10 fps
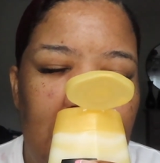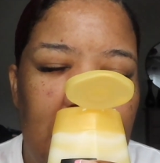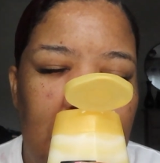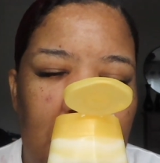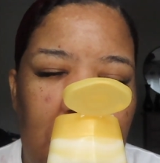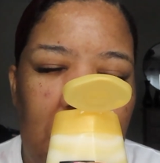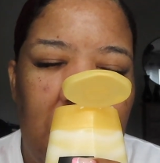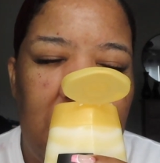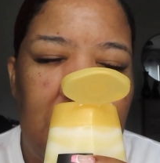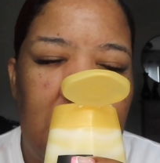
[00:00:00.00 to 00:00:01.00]

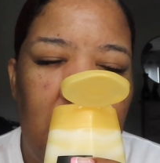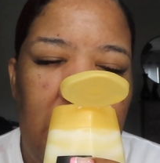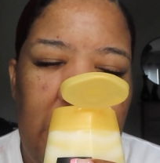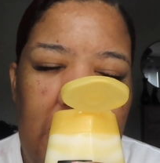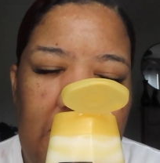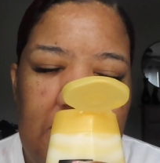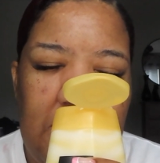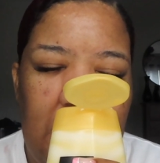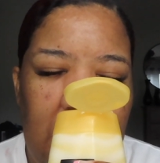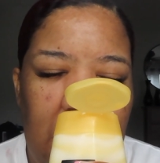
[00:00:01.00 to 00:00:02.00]
so sweet
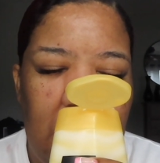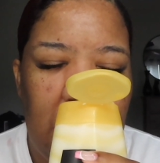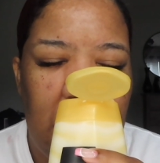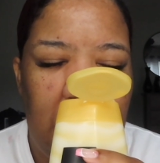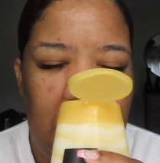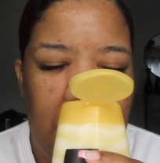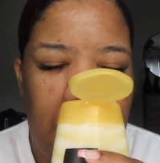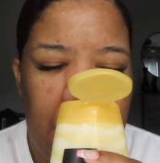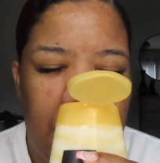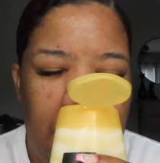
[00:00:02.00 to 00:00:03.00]
and
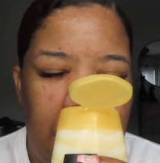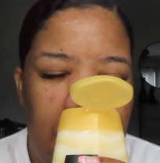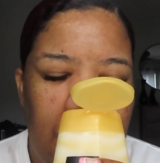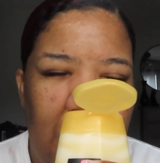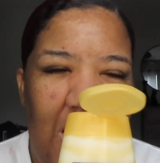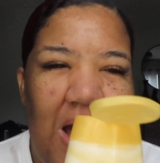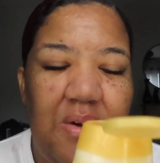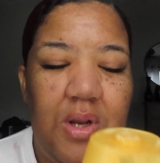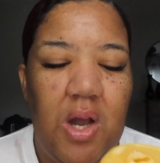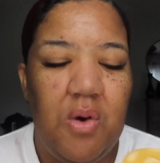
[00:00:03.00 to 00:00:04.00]
I
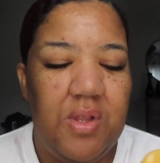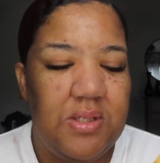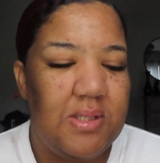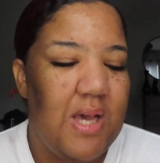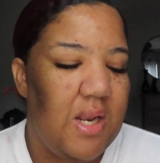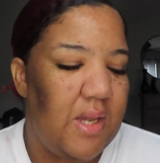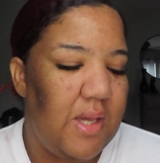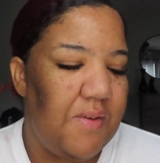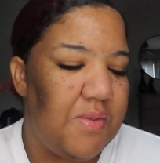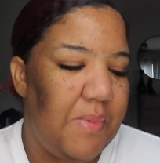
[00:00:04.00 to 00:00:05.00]
don't know. This just kind
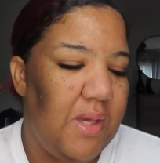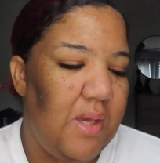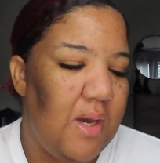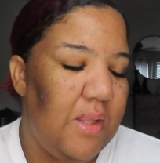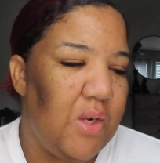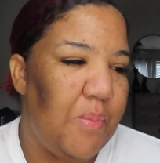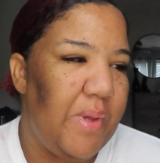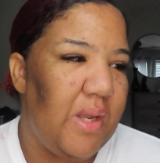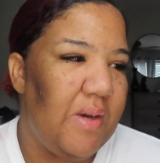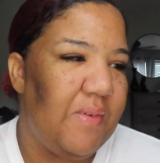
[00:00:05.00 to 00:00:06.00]
of gives me a little
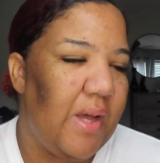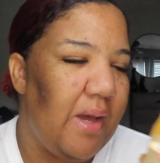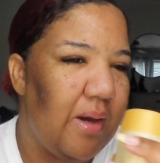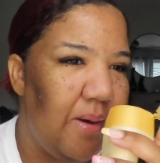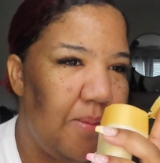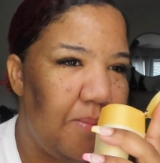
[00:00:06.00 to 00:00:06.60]
bit of like